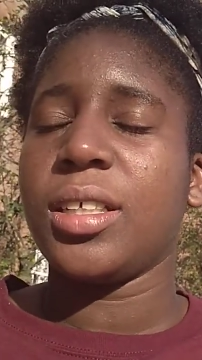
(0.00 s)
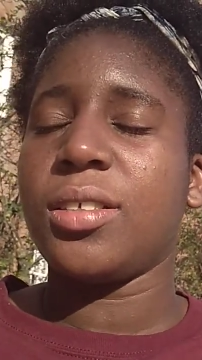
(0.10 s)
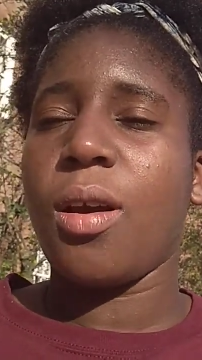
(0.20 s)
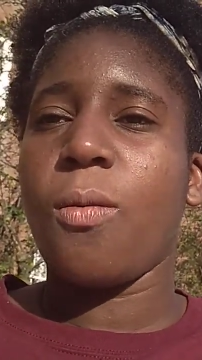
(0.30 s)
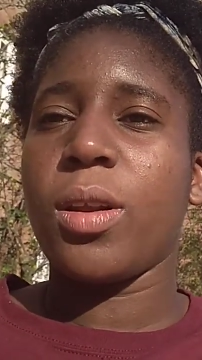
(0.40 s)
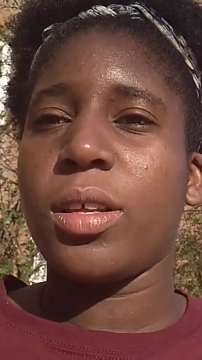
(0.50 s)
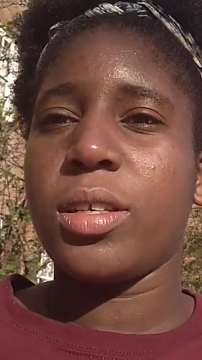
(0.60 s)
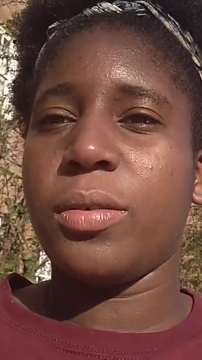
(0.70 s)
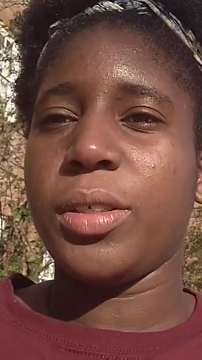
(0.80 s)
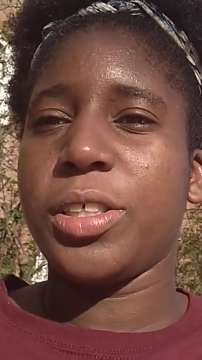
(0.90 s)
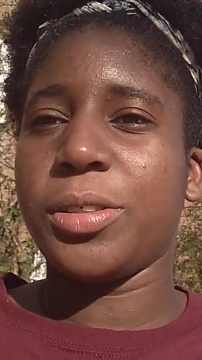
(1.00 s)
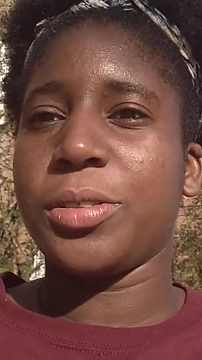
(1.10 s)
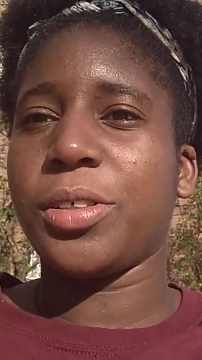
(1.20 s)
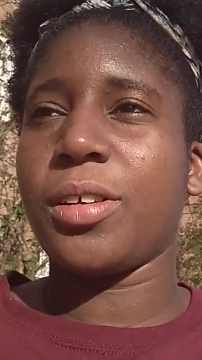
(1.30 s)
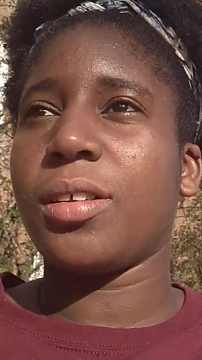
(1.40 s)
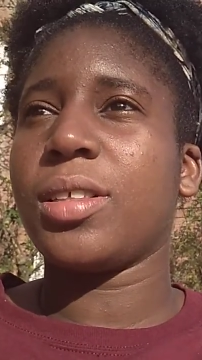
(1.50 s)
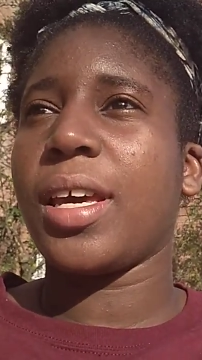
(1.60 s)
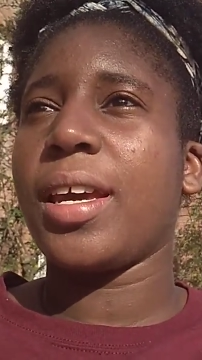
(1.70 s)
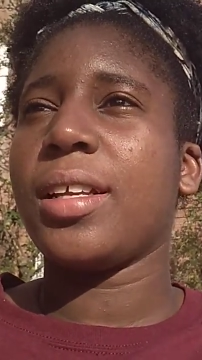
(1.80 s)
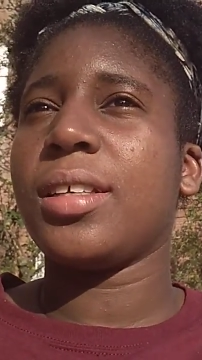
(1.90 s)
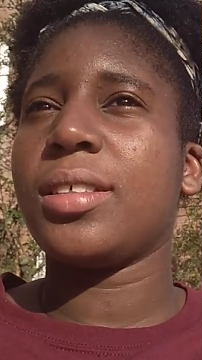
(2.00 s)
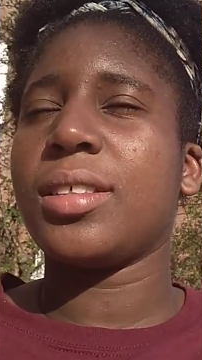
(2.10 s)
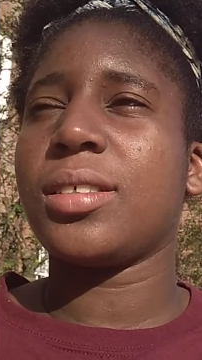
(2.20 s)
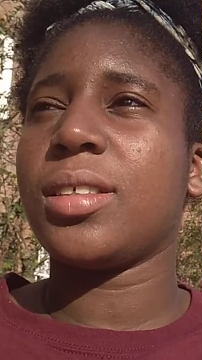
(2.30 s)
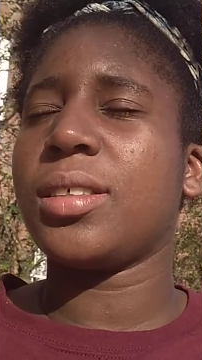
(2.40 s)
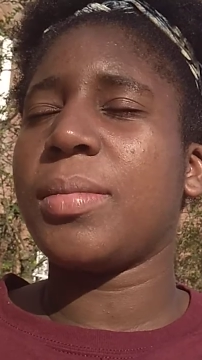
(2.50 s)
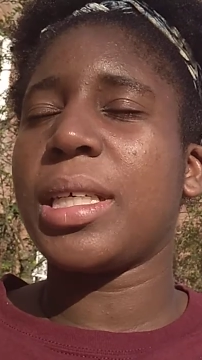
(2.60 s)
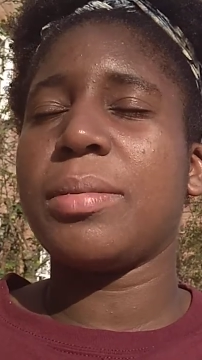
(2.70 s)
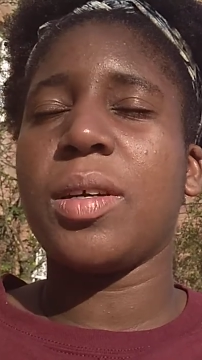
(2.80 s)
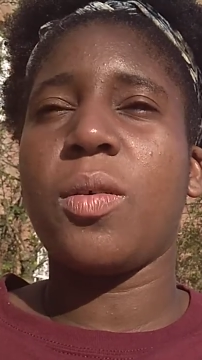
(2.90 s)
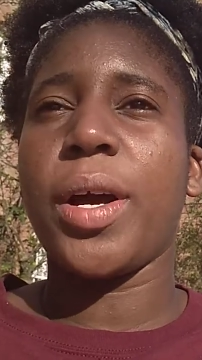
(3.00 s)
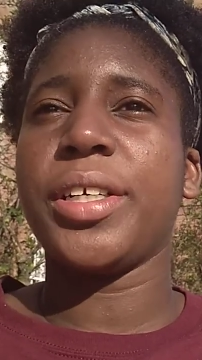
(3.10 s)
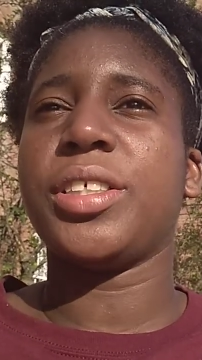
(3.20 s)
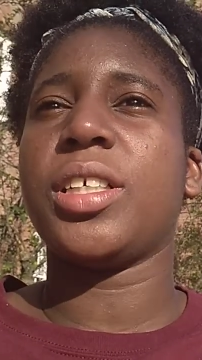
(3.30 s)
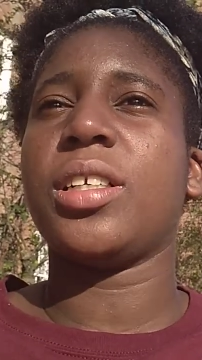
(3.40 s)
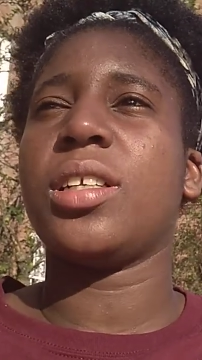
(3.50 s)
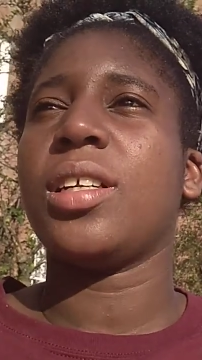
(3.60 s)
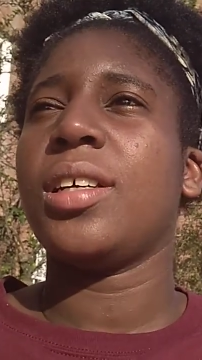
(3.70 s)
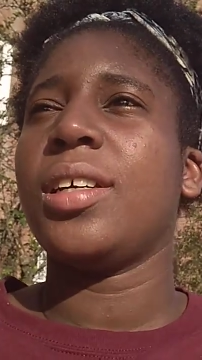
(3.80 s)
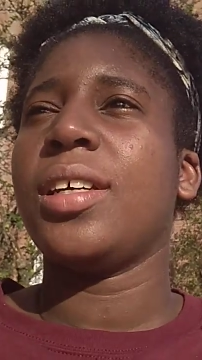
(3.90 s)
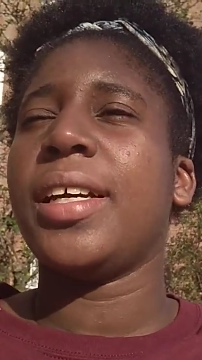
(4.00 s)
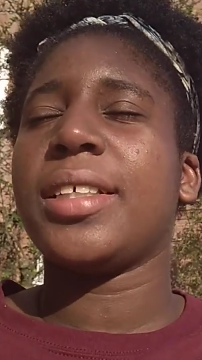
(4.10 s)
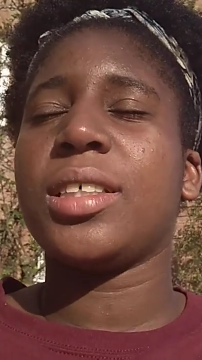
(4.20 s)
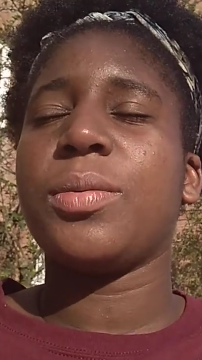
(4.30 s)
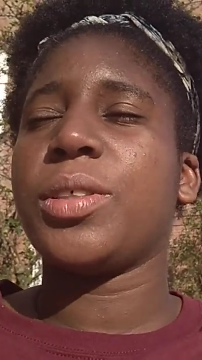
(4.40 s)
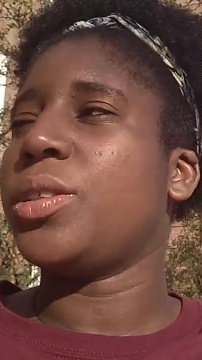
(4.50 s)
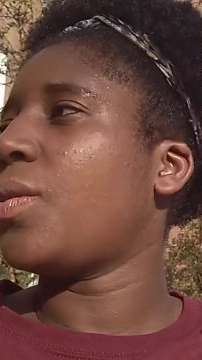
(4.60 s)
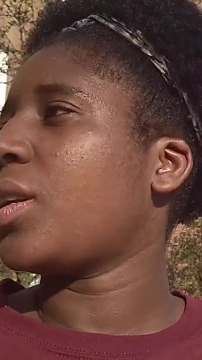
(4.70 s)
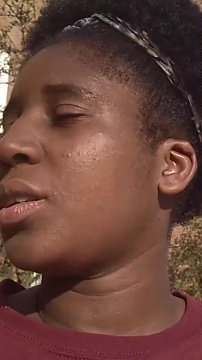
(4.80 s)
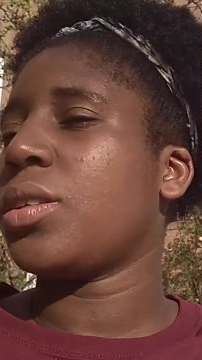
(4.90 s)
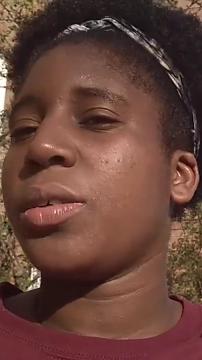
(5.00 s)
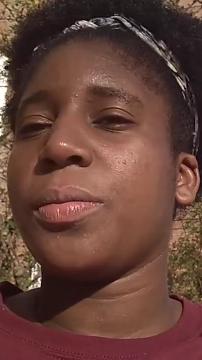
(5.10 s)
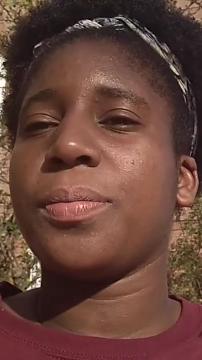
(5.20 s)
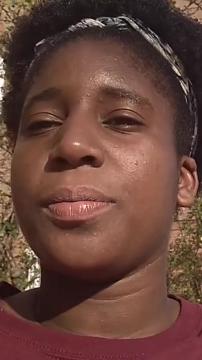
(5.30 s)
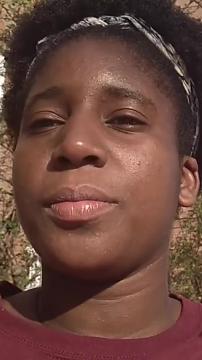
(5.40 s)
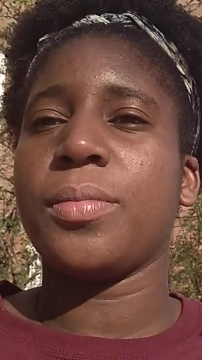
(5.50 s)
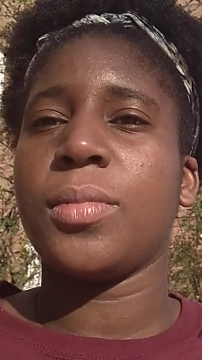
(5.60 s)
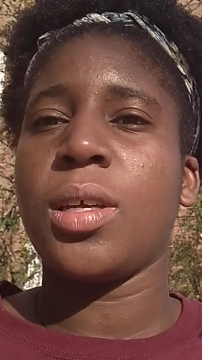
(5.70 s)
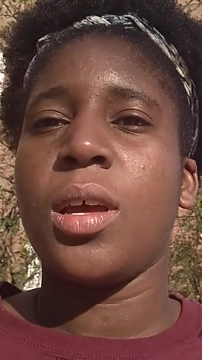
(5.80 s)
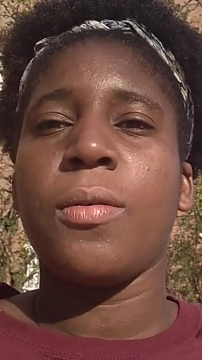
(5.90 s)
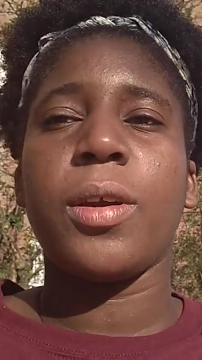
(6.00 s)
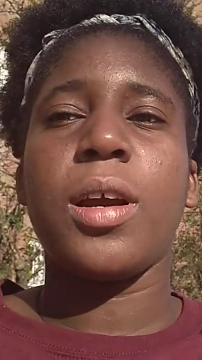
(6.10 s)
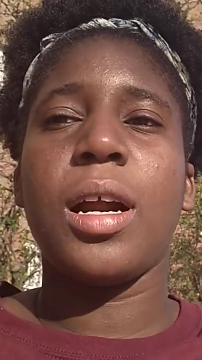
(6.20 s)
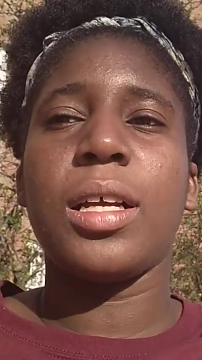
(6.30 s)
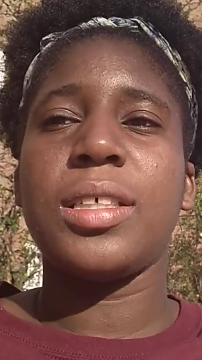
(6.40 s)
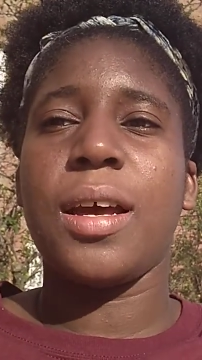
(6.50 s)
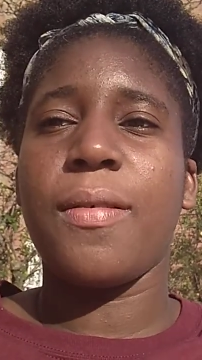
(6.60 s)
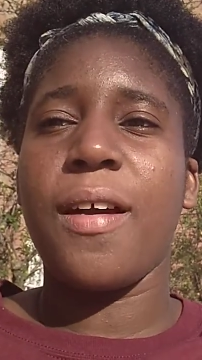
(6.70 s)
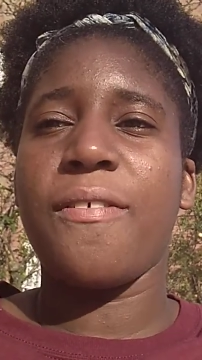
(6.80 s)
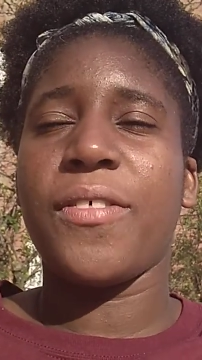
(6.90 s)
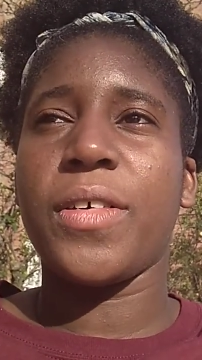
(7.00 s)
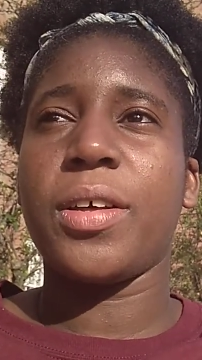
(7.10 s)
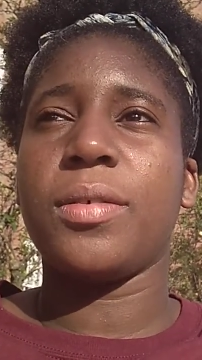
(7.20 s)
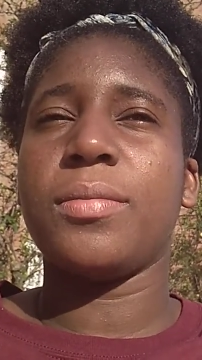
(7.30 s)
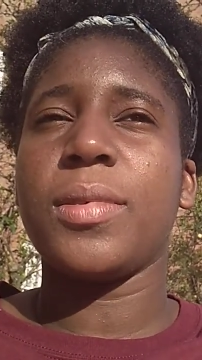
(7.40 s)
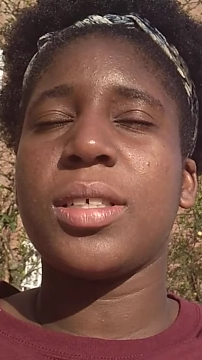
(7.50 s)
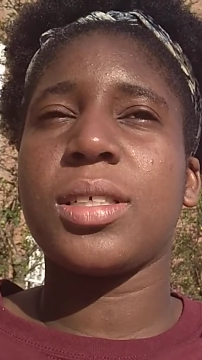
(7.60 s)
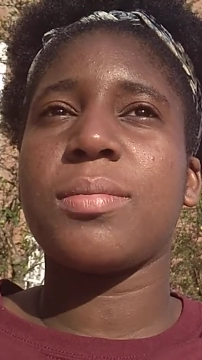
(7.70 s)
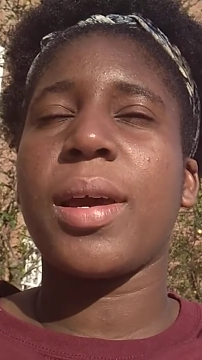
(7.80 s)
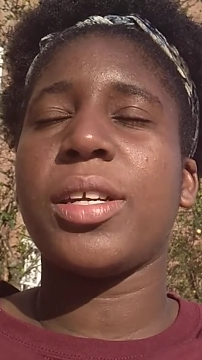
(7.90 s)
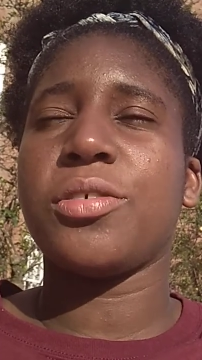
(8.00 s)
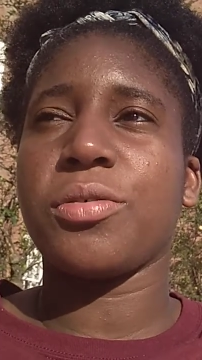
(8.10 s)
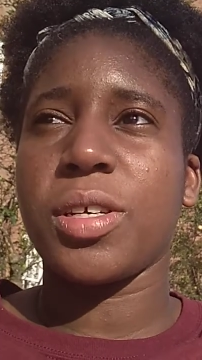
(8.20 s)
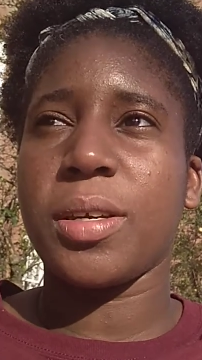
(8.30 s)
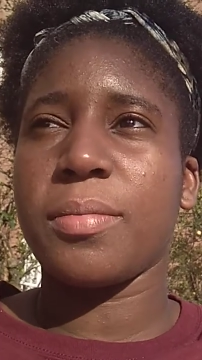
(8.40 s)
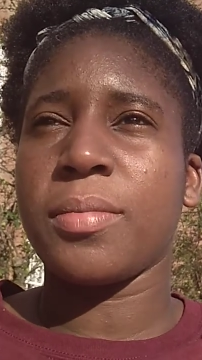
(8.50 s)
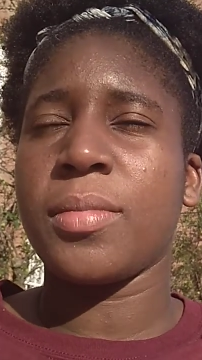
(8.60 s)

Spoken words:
don't want to deal with children all day. It makes me question, is this what you want to do? Regardless how I feel, this is my dream.